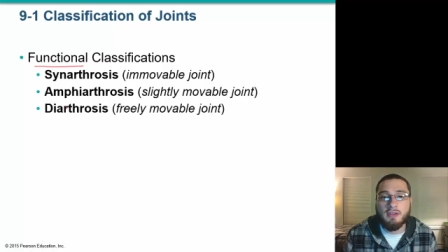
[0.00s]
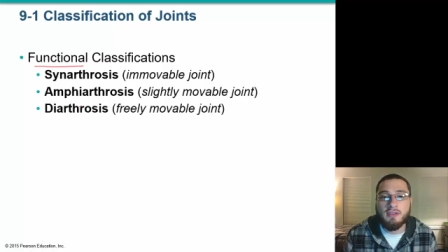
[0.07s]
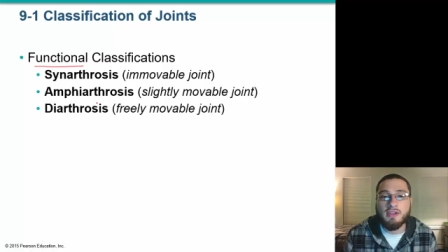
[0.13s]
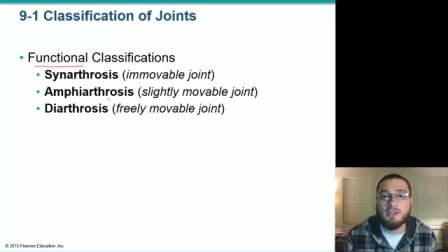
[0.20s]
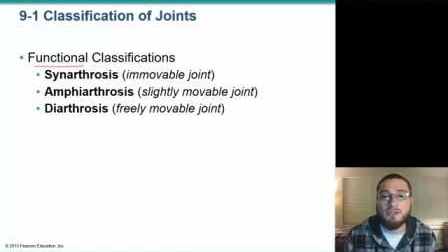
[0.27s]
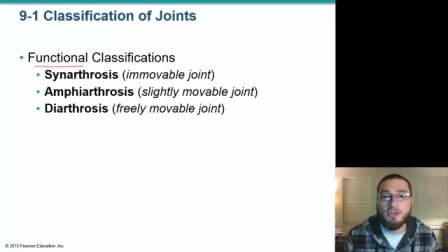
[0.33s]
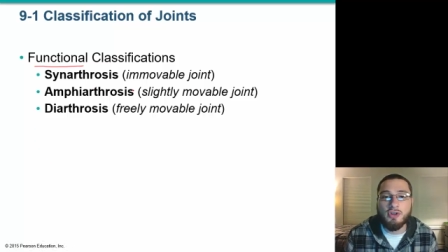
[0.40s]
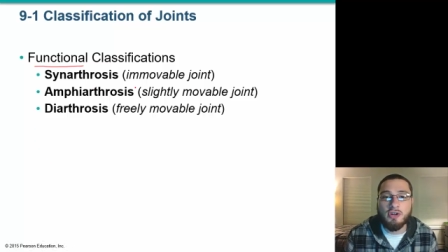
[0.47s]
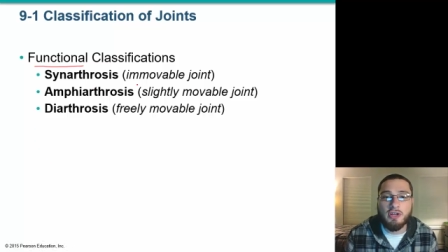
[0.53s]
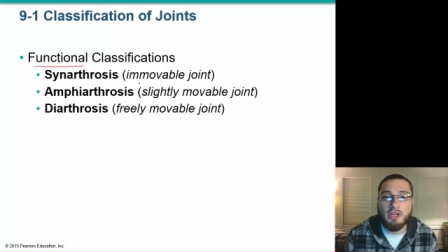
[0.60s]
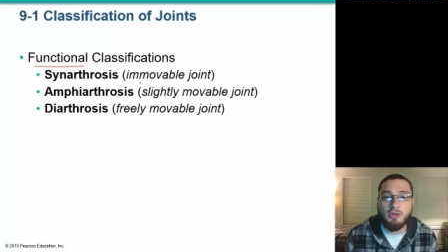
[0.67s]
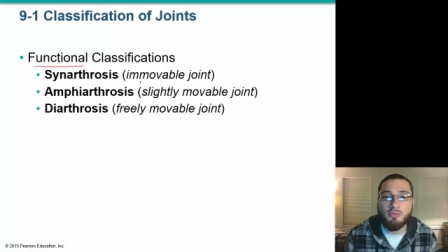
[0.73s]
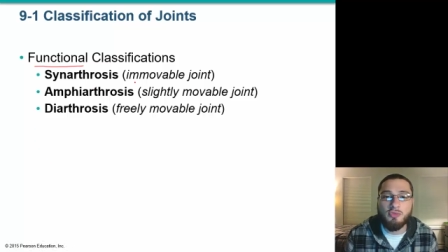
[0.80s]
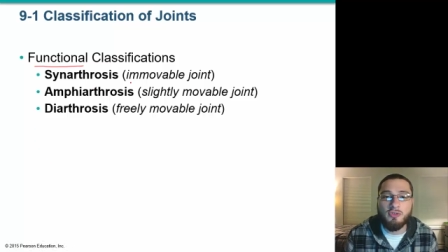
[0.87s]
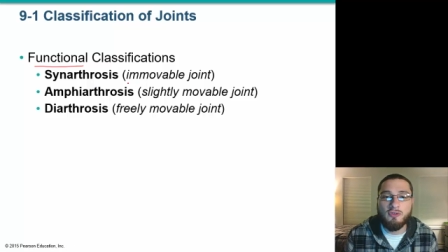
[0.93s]
These are
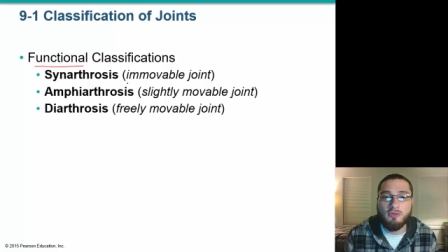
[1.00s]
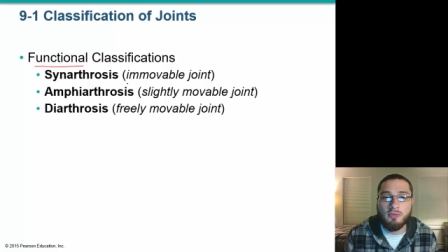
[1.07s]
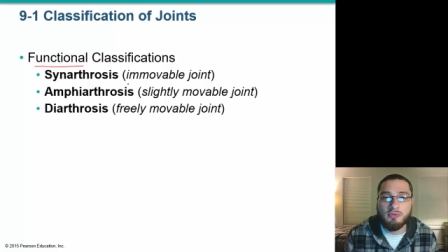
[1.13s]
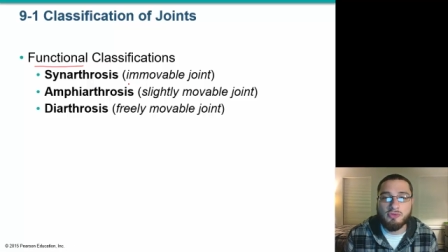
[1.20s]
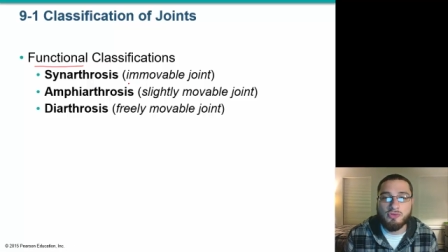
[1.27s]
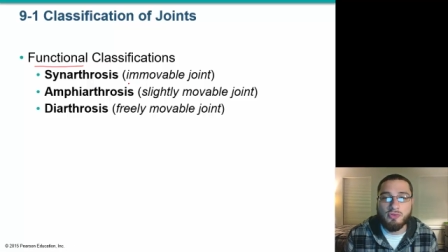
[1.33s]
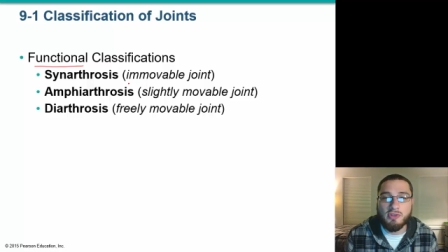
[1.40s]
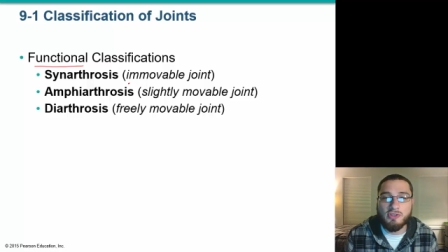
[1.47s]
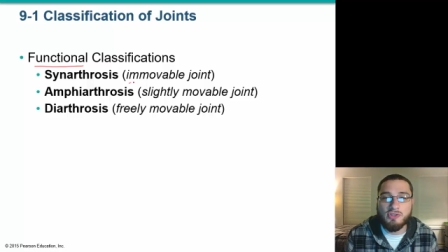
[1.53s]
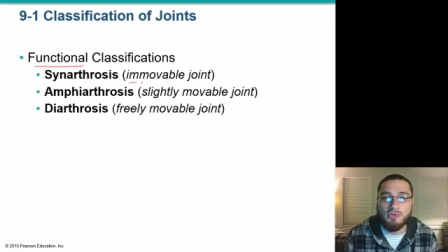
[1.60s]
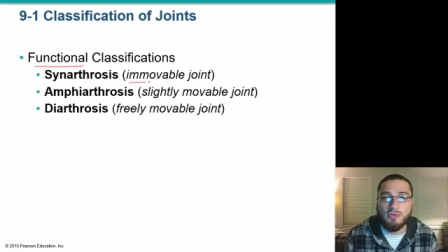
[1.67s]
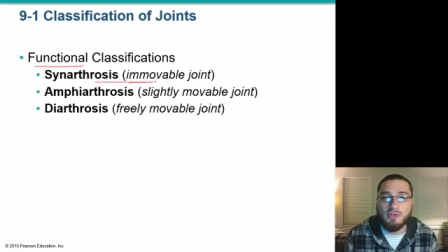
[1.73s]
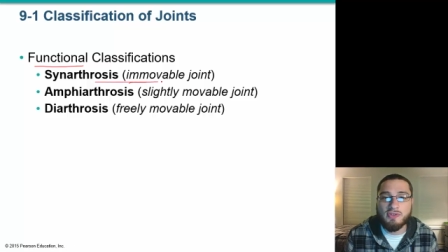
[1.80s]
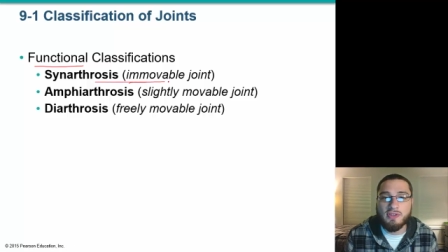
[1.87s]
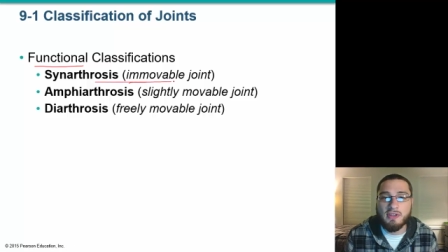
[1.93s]
immovable joints,
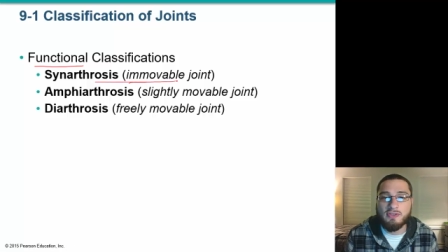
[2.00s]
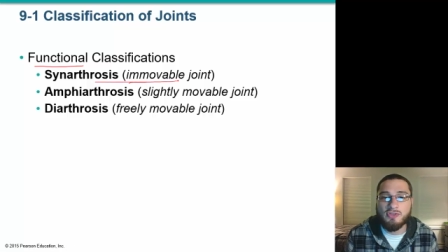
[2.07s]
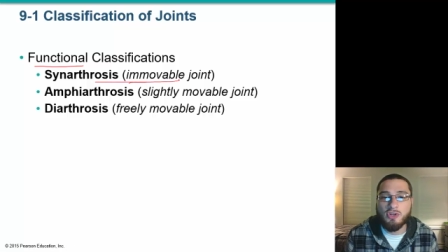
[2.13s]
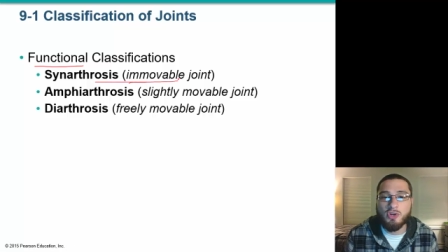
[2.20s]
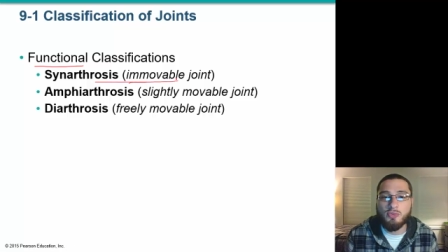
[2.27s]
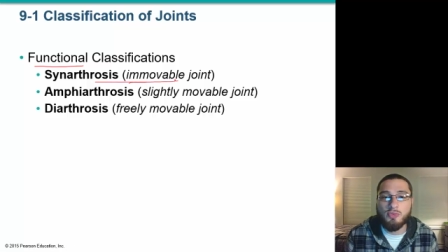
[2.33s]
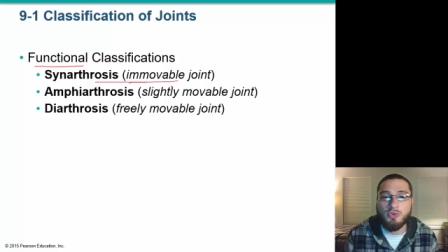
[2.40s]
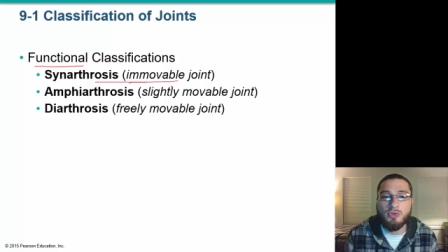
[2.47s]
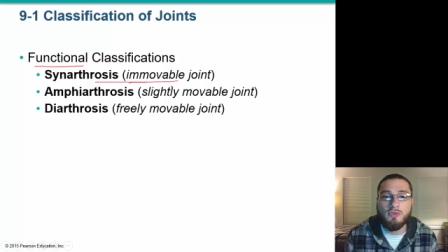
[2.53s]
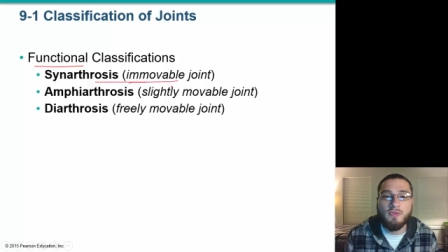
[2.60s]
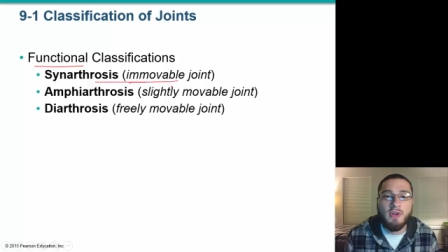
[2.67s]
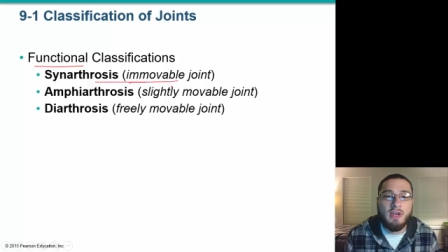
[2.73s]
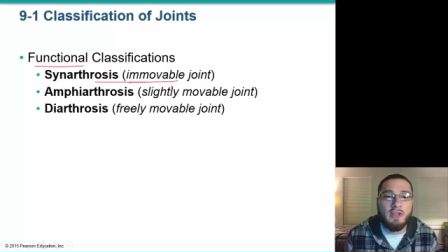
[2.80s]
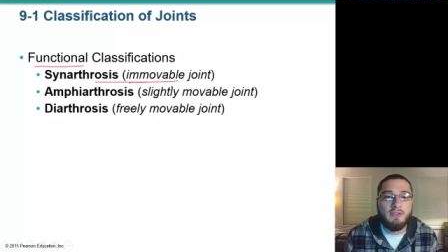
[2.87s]
joints that don't move.